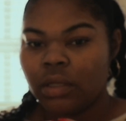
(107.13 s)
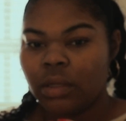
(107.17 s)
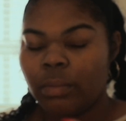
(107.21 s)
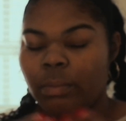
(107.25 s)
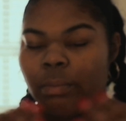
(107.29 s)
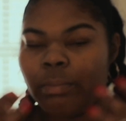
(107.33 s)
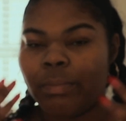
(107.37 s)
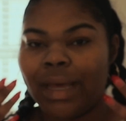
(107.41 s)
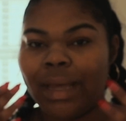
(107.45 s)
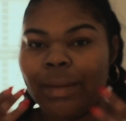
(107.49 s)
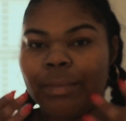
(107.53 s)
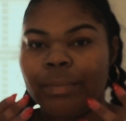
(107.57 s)

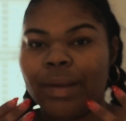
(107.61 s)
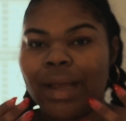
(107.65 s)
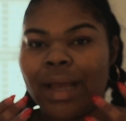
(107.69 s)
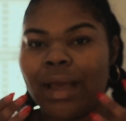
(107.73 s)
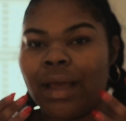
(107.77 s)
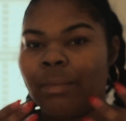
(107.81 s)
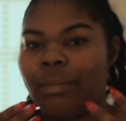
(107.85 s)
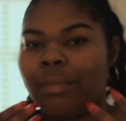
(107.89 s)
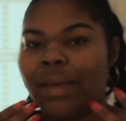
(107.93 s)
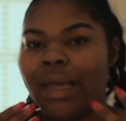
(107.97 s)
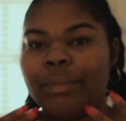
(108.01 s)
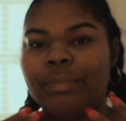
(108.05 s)

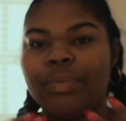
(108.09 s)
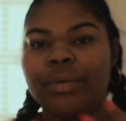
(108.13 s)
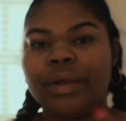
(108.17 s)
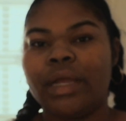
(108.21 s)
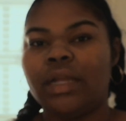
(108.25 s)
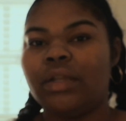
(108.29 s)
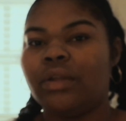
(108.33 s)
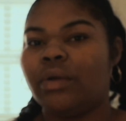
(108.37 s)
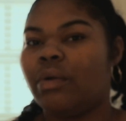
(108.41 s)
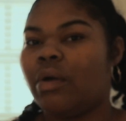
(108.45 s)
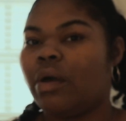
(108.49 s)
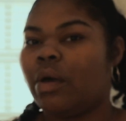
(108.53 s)
my
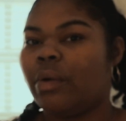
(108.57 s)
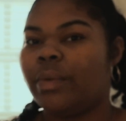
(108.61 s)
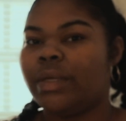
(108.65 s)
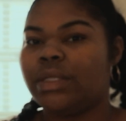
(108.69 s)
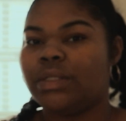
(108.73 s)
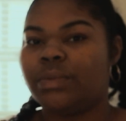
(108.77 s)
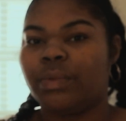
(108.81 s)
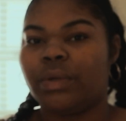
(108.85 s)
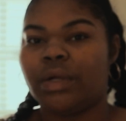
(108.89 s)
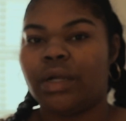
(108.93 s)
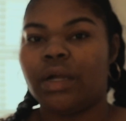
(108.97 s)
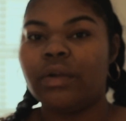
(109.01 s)
brain don't
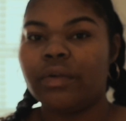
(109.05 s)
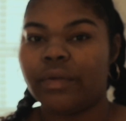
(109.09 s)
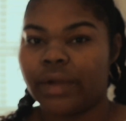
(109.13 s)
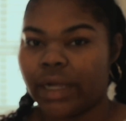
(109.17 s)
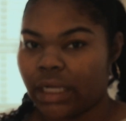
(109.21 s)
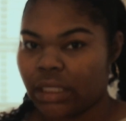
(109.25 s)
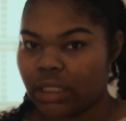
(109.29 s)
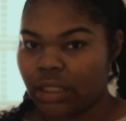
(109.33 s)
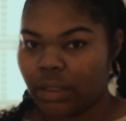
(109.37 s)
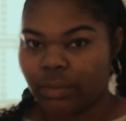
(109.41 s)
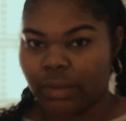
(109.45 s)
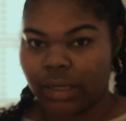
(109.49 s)
always work
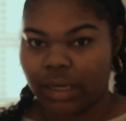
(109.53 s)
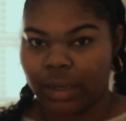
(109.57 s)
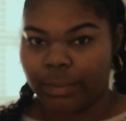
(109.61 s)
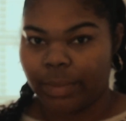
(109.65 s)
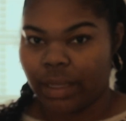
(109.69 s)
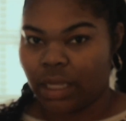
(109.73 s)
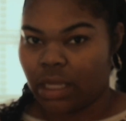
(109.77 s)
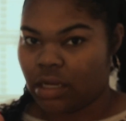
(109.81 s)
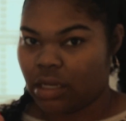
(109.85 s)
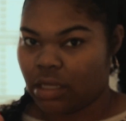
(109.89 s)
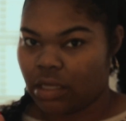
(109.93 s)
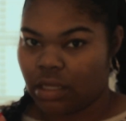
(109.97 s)
correctly when I'm
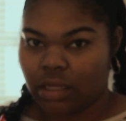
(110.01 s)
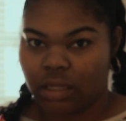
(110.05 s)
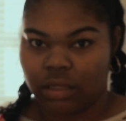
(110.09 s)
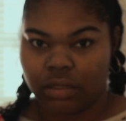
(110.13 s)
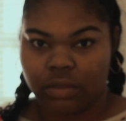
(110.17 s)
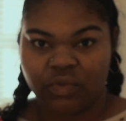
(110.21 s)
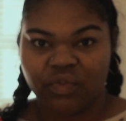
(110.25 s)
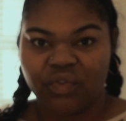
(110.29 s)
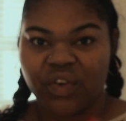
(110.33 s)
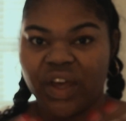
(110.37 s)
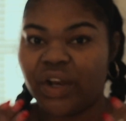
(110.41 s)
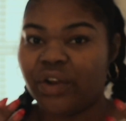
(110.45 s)

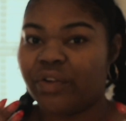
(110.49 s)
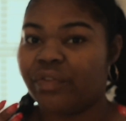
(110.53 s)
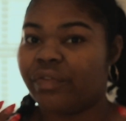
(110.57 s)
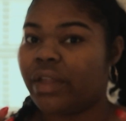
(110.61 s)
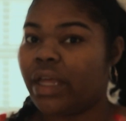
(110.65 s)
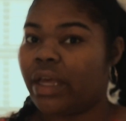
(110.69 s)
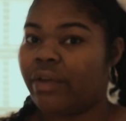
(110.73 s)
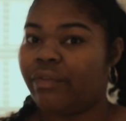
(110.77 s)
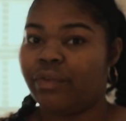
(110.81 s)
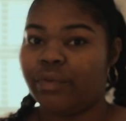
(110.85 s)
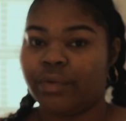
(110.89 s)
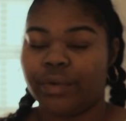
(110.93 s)
panicking. Fight or
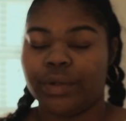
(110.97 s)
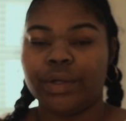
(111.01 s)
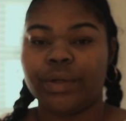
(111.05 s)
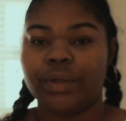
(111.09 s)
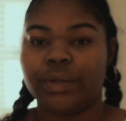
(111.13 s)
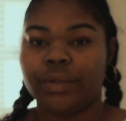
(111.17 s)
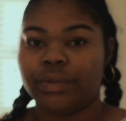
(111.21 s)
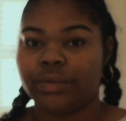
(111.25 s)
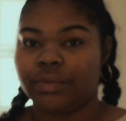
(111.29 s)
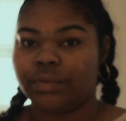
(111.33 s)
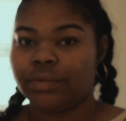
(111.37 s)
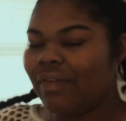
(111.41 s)
flight, for
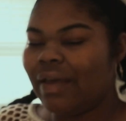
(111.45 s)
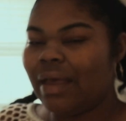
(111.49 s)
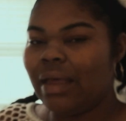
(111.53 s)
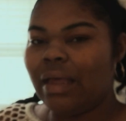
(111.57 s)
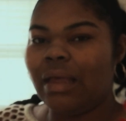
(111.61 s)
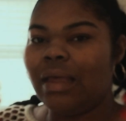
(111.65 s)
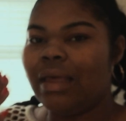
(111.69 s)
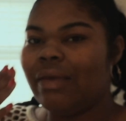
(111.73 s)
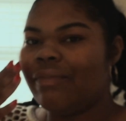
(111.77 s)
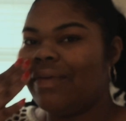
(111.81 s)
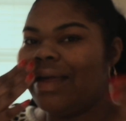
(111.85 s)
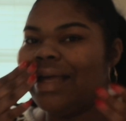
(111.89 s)
real.
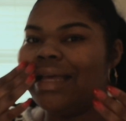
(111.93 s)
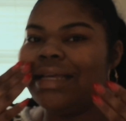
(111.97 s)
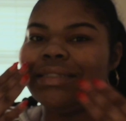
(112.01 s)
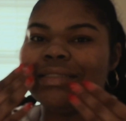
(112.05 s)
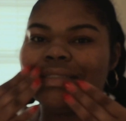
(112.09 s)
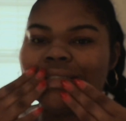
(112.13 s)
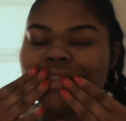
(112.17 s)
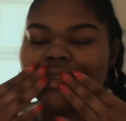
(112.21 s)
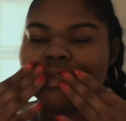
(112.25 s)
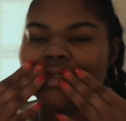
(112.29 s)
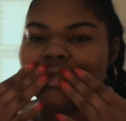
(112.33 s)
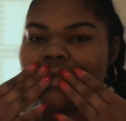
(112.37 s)
If I
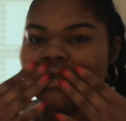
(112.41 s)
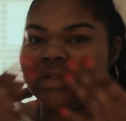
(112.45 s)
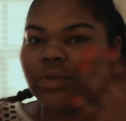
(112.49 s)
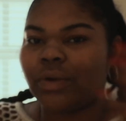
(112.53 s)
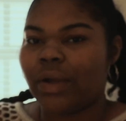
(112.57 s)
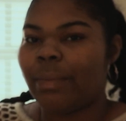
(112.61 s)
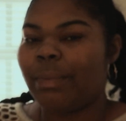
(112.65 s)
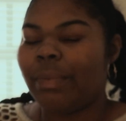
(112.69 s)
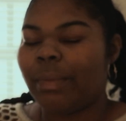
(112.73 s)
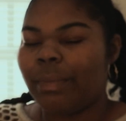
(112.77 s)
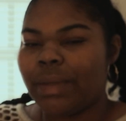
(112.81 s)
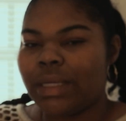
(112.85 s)
just
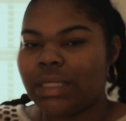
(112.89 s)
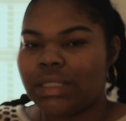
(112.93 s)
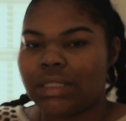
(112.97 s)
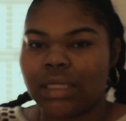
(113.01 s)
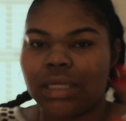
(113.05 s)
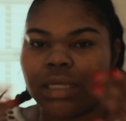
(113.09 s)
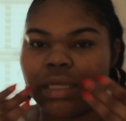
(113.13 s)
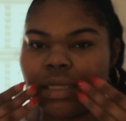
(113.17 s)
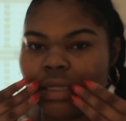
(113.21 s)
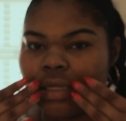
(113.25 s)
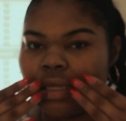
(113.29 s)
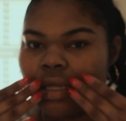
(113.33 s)
scrape
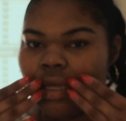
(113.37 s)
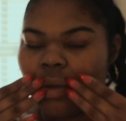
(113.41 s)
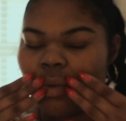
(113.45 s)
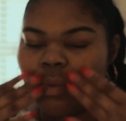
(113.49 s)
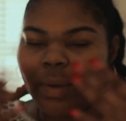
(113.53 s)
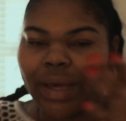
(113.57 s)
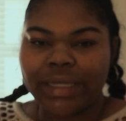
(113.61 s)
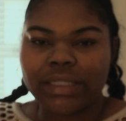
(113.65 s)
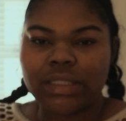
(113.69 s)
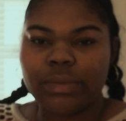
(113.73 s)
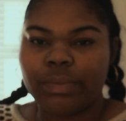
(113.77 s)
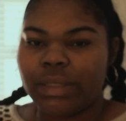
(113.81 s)

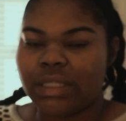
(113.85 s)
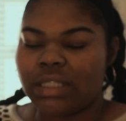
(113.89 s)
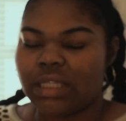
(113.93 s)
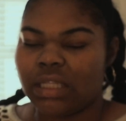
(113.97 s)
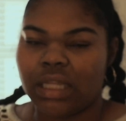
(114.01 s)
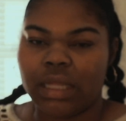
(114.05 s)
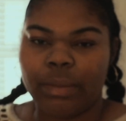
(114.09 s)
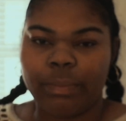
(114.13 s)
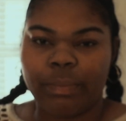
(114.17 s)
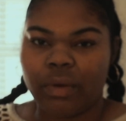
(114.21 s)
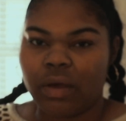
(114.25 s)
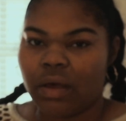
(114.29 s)
wax a piece of
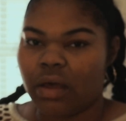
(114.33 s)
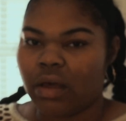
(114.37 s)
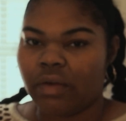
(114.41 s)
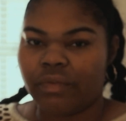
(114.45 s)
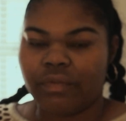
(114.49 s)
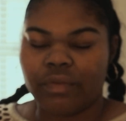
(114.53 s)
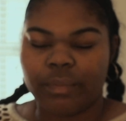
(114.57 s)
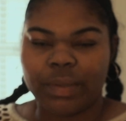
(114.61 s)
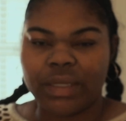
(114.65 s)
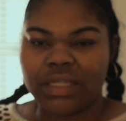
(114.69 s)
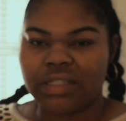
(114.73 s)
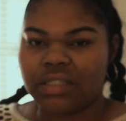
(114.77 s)
lip
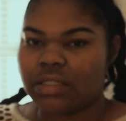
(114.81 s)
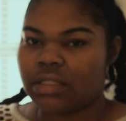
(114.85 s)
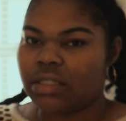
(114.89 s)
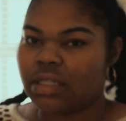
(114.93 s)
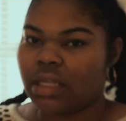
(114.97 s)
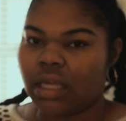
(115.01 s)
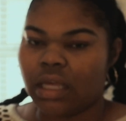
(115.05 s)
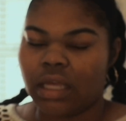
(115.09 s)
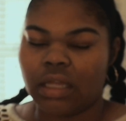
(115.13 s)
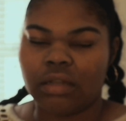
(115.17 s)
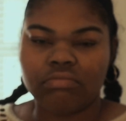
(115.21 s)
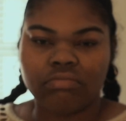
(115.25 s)
off, a piece of
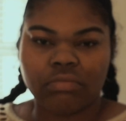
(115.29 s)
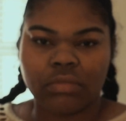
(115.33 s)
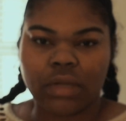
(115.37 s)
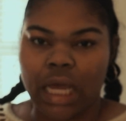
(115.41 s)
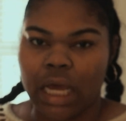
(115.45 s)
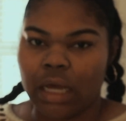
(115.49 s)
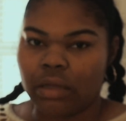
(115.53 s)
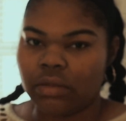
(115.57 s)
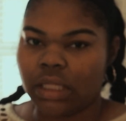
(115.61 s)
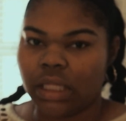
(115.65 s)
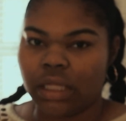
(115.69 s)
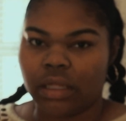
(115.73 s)
skin,
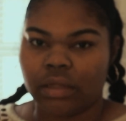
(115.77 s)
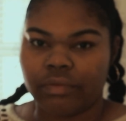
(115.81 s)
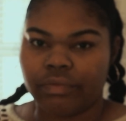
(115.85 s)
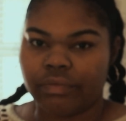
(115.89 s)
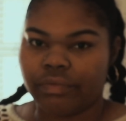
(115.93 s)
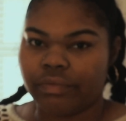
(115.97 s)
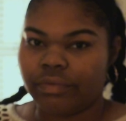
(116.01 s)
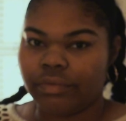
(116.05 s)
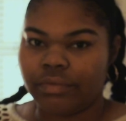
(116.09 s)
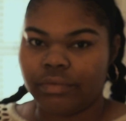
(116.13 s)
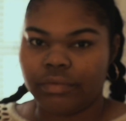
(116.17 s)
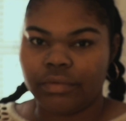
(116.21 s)
I'll
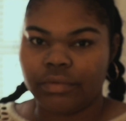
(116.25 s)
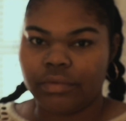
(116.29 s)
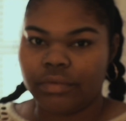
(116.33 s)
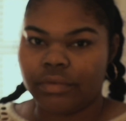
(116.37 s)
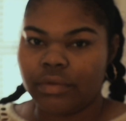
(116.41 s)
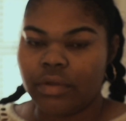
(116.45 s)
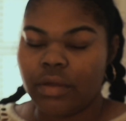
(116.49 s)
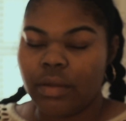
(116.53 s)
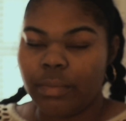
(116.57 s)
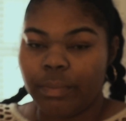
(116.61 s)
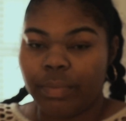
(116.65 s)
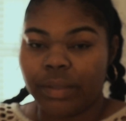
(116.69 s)
live.
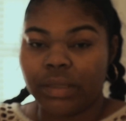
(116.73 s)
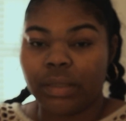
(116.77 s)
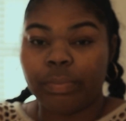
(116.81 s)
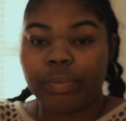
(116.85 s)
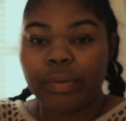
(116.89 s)
But the